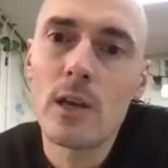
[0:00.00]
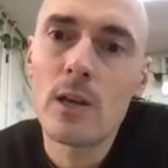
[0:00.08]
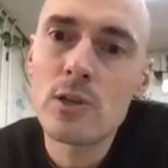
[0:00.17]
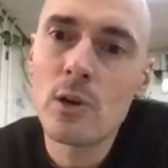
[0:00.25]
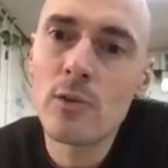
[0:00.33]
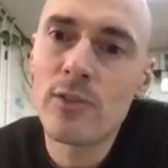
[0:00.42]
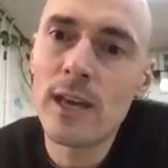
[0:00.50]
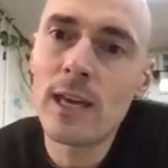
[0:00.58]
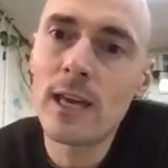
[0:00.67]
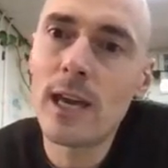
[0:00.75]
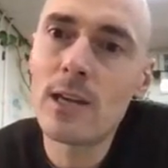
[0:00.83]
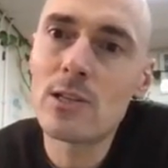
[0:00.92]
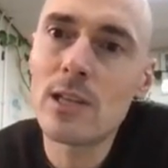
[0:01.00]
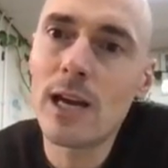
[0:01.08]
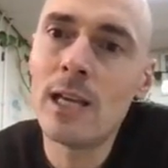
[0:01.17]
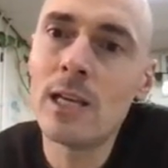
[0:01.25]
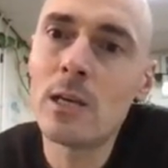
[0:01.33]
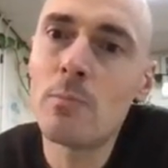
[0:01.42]
So if they engage in that
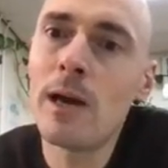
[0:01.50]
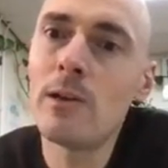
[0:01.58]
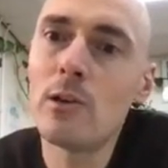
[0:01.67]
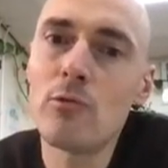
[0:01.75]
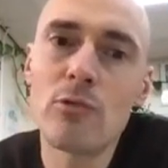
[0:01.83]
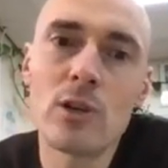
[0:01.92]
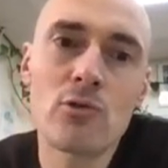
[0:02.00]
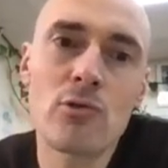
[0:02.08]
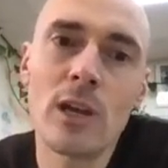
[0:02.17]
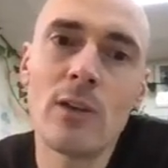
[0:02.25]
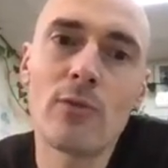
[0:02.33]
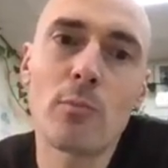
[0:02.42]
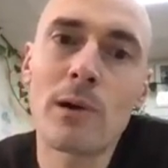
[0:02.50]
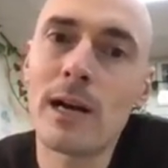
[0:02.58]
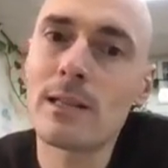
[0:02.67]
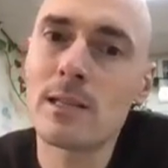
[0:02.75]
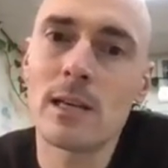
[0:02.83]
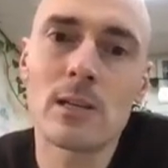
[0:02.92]
independent retrieval
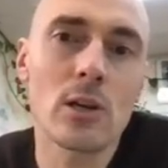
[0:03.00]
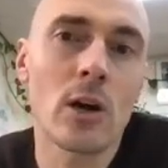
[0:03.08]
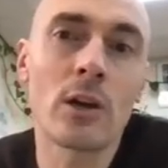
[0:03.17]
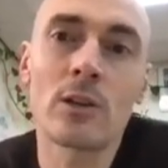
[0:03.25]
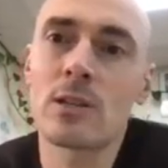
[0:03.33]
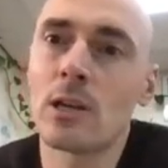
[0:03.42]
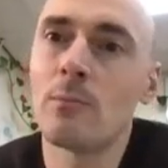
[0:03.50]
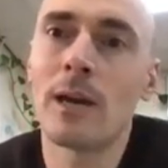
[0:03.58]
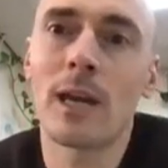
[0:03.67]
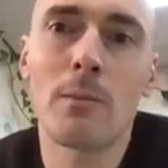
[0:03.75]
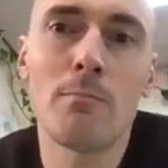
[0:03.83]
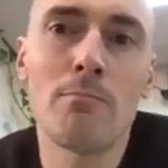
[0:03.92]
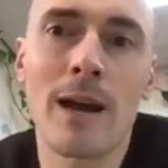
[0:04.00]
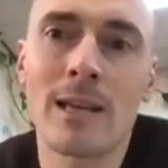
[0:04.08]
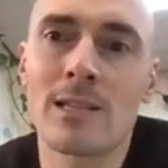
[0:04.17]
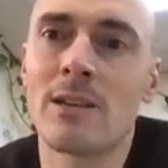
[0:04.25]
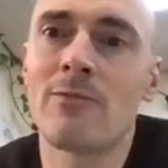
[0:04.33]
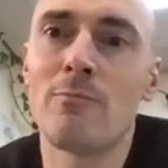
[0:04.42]
practice, honestly, it'll make a
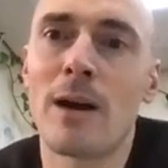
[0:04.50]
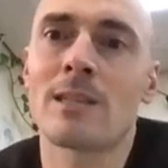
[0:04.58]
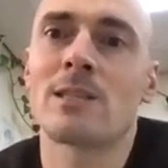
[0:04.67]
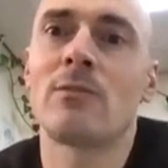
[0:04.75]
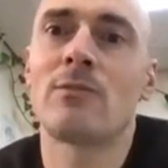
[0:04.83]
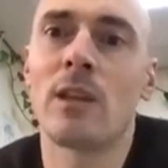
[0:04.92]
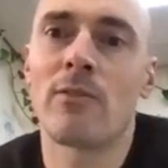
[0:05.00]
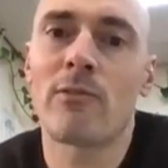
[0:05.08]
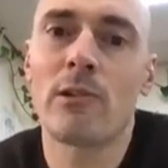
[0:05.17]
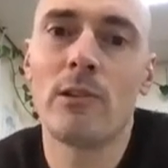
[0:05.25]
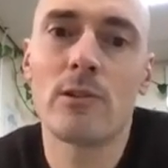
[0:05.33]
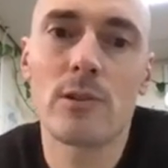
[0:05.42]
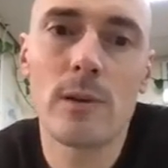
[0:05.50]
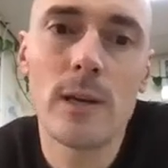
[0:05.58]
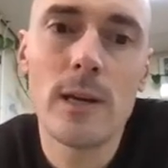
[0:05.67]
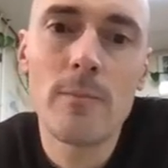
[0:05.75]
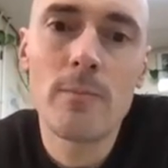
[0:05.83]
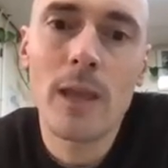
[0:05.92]
massive, massive difference.
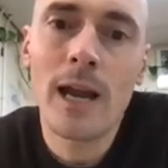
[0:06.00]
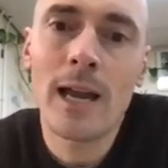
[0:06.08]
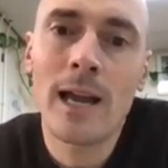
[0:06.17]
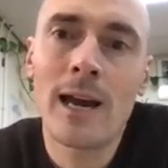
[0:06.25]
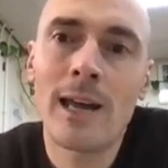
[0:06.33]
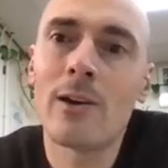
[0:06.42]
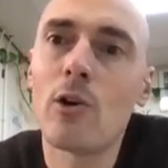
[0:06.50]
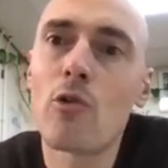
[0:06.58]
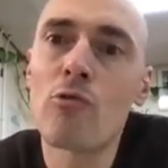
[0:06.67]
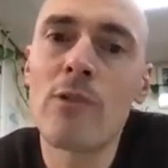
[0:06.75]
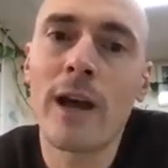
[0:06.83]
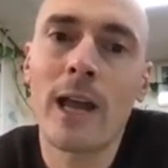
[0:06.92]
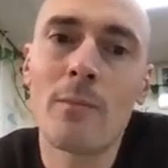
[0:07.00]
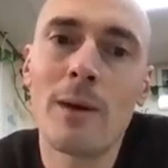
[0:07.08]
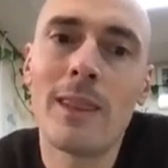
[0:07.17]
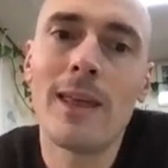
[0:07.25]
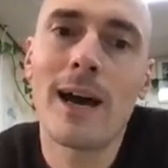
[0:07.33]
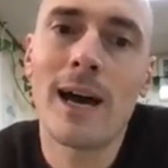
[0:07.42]
I cannot
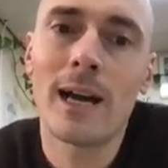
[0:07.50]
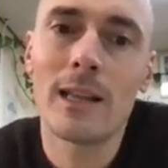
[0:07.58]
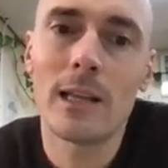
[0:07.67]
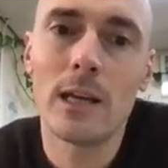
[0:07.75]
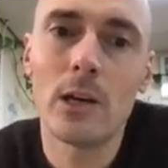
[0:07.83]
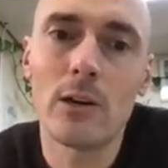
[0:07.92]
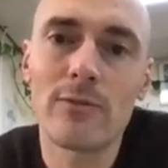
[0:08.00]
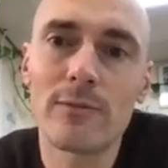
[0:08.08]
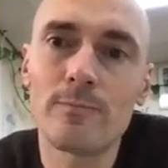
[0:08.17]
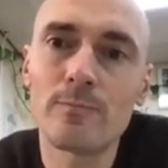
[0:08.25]
recommend that highly enough.